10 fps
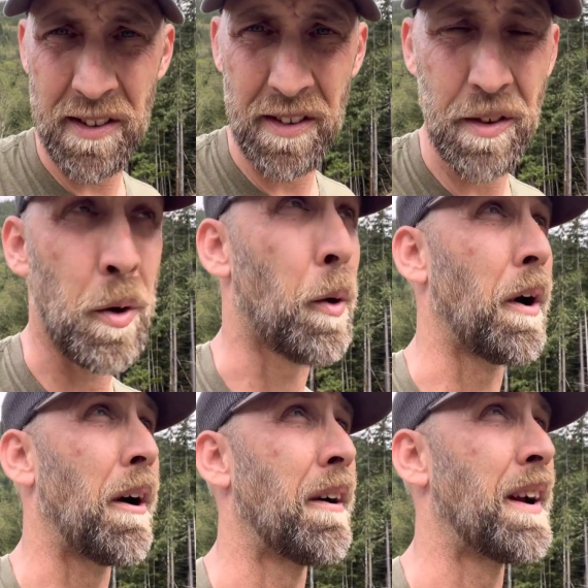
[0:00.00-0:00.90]
is his core
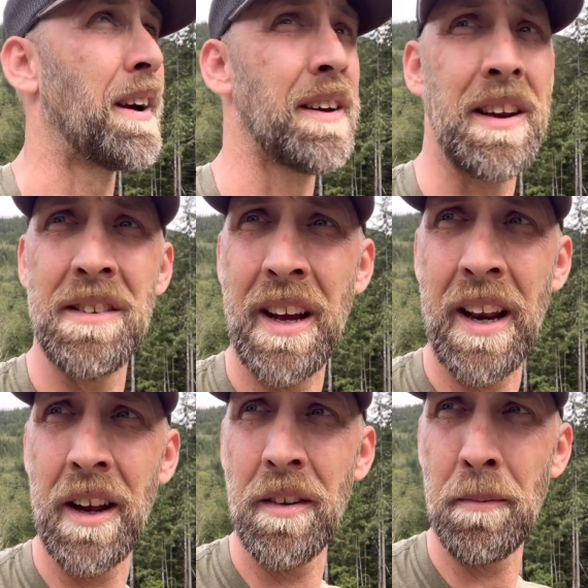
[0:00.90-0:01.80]
area, he's kind
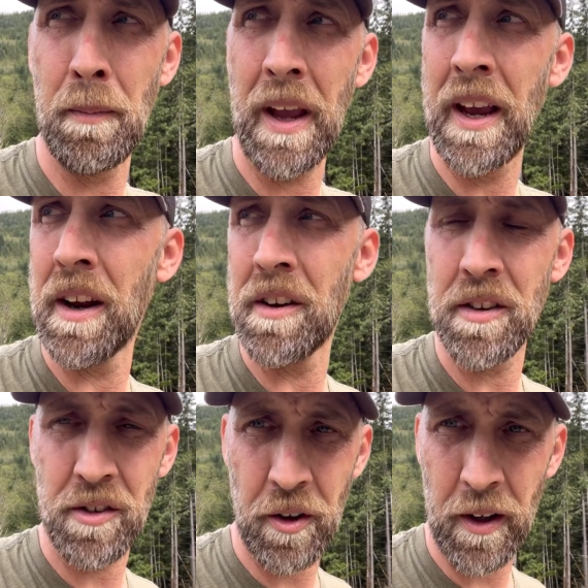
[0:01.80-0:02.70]
of making a
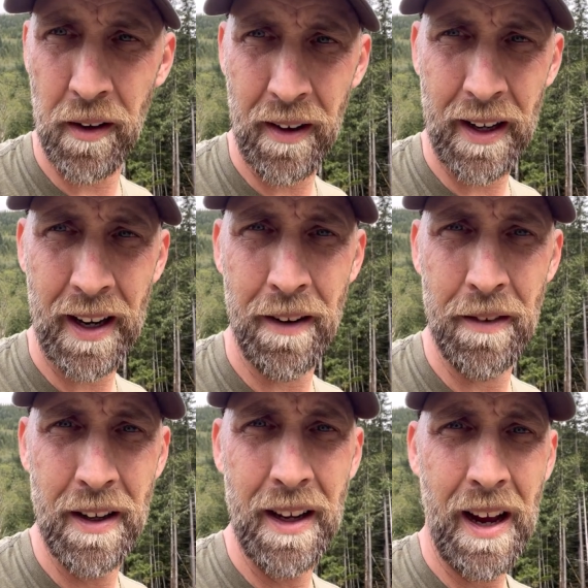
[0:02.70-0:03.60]
circuit right now.
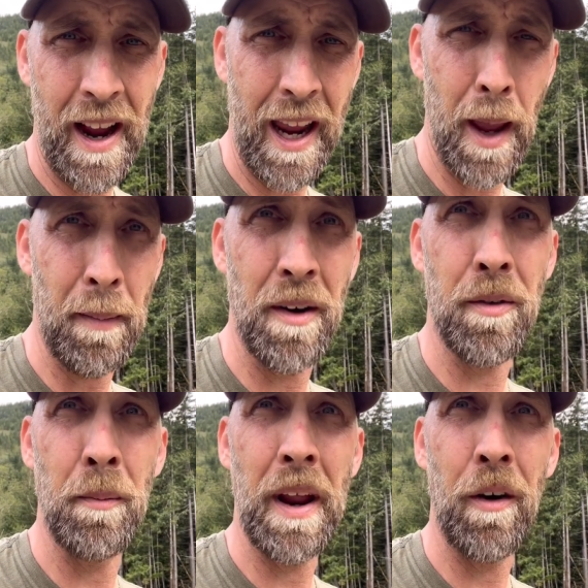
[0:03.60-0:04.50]
I came in
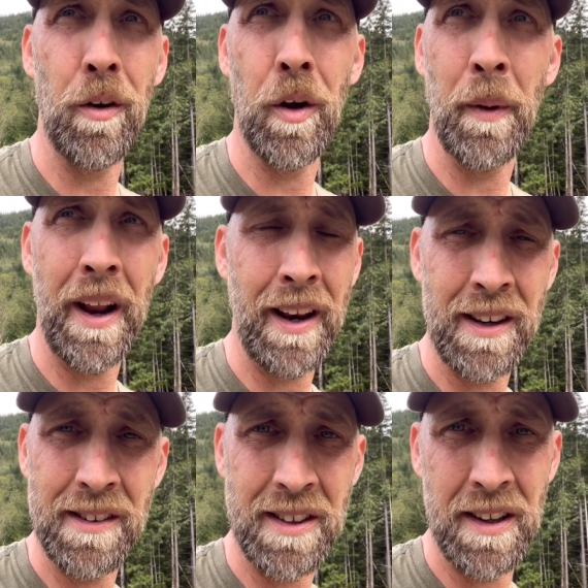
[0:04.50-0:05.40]
from down low and I
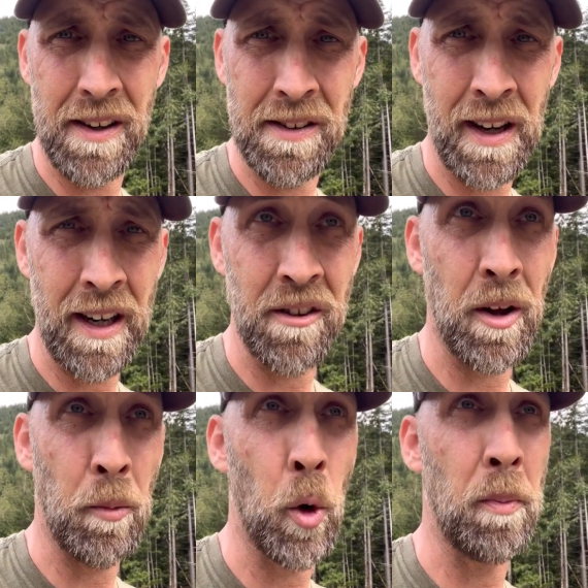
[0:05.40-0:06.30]
didn't see any signs, so
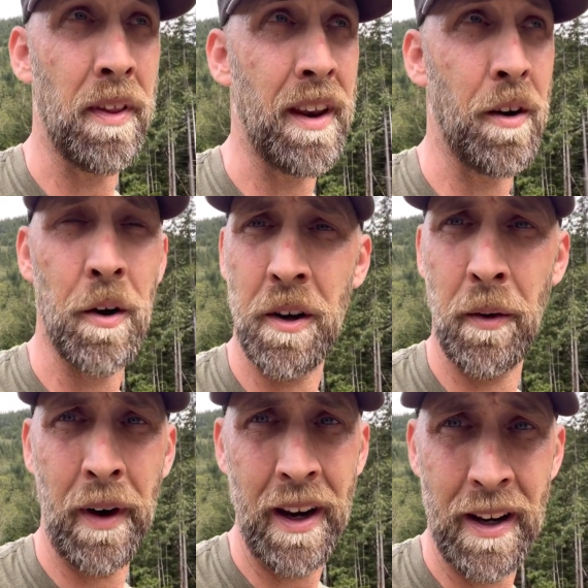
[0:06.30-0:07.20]
I'm hoping that he hooked a
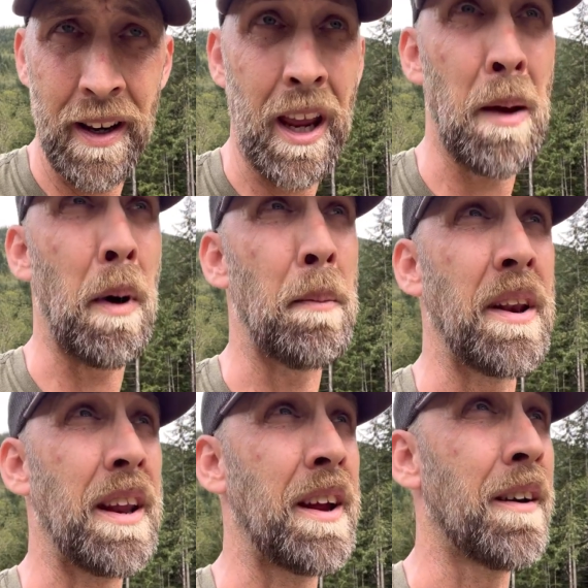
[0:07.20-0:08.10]
right and he came up
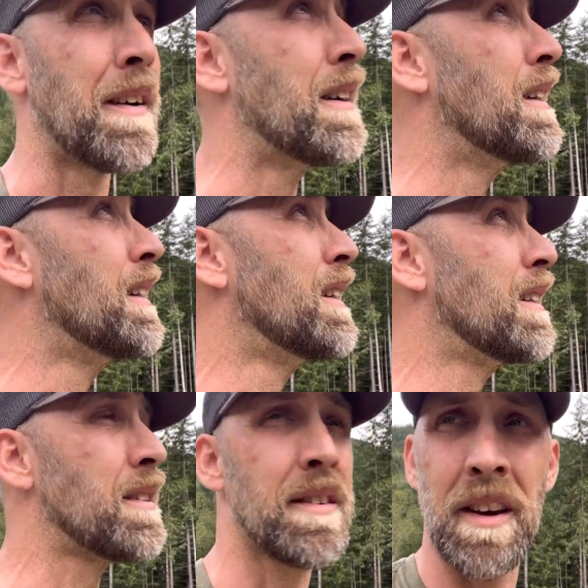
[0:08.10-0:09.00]
into here.
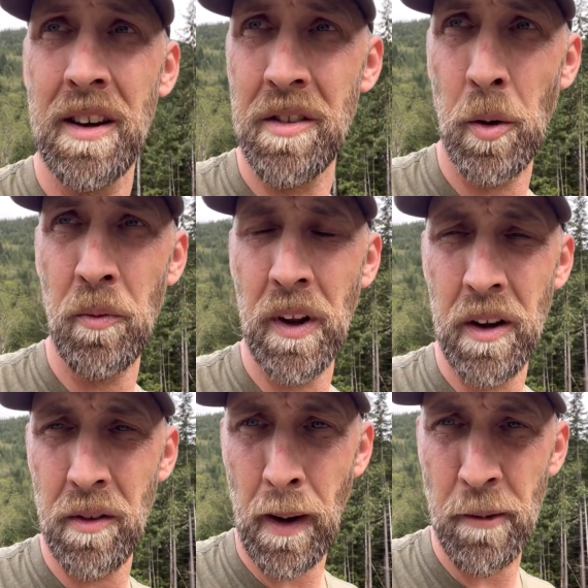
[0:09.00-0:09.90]
So that he's hopefully
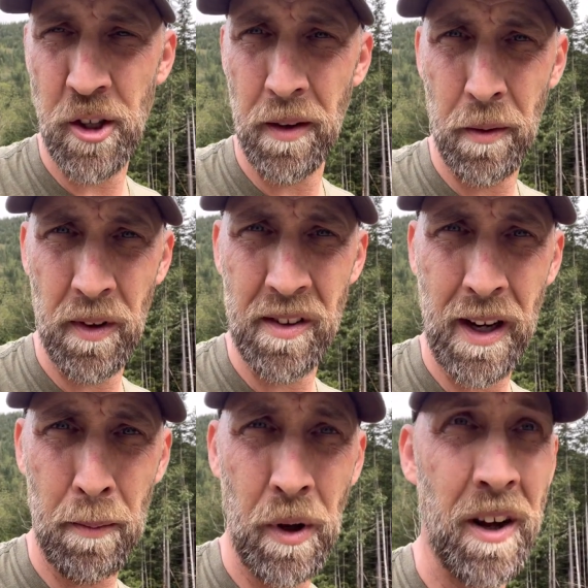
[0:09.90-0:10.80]
rummaging through these
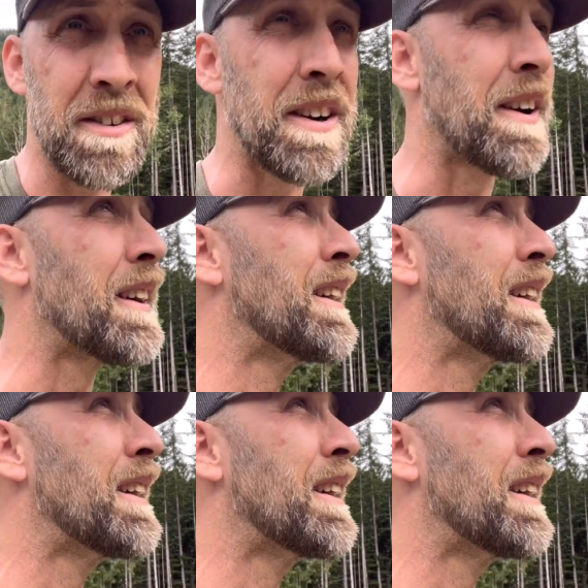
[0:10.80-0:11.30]
cut blocks here.